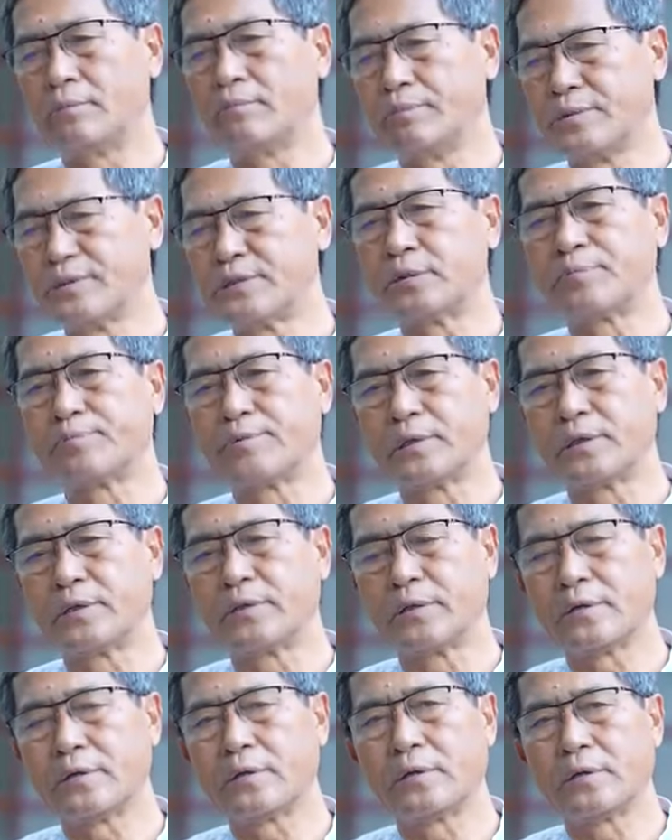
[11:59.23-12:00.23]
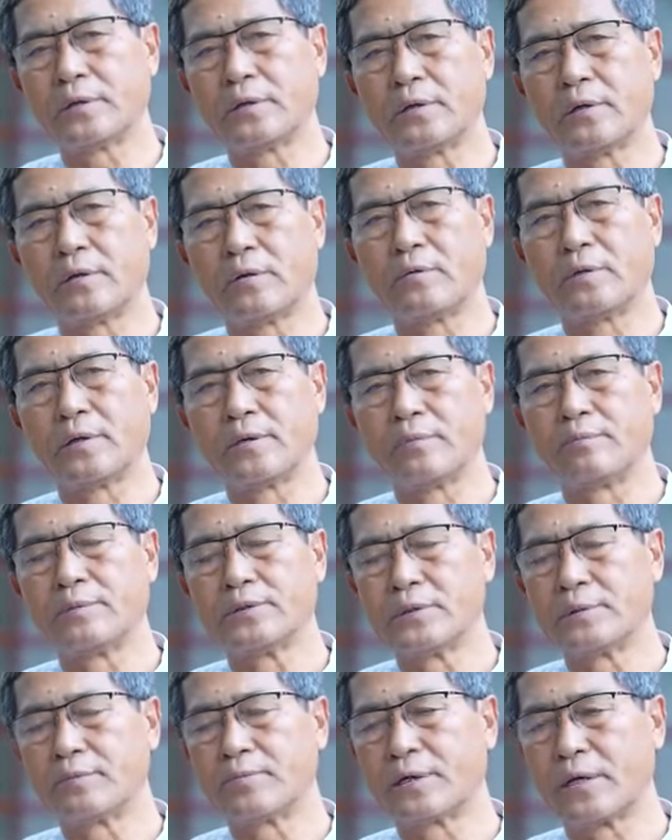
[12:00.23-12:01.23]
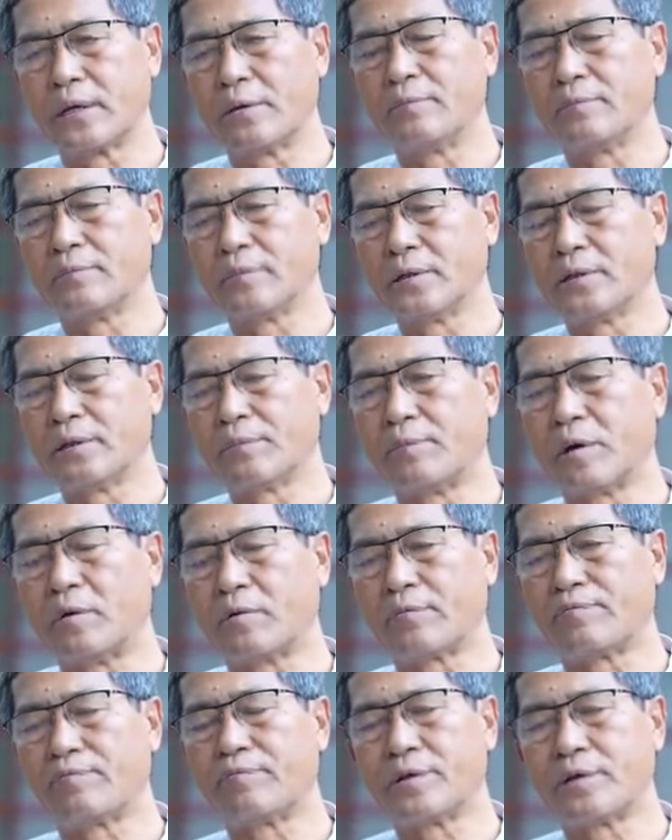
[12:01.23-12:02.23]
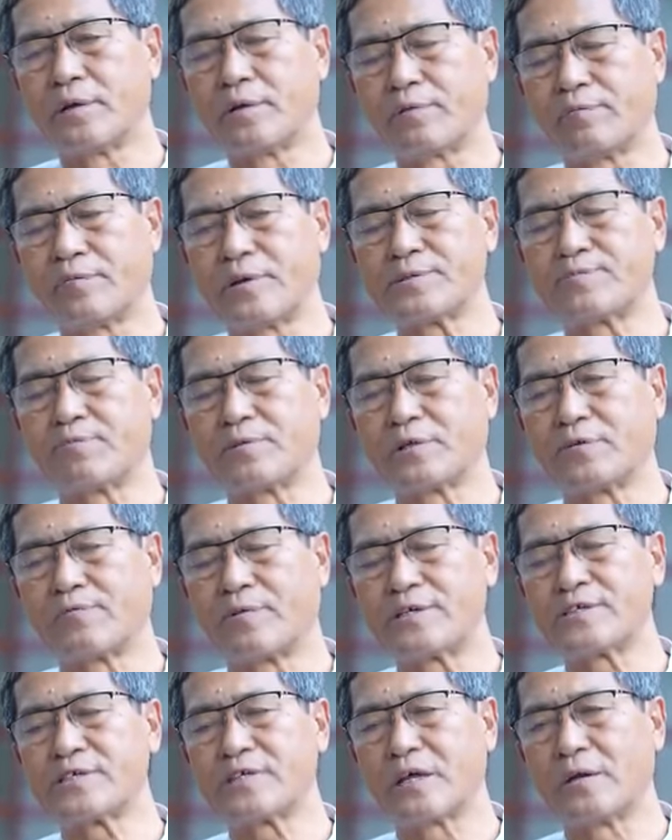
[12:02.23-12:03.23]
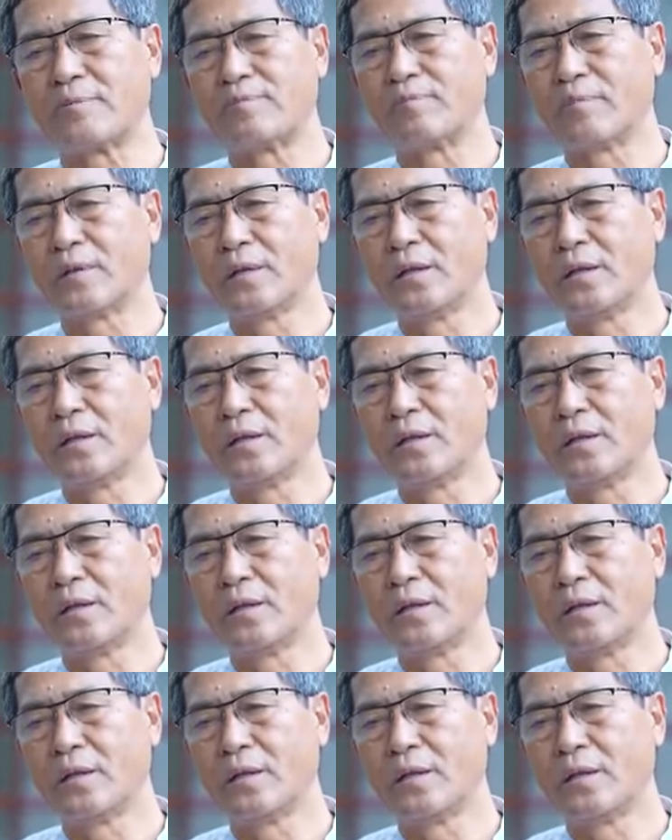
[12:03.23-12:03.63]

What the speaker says: BJP, when BJP came in the power for the first time,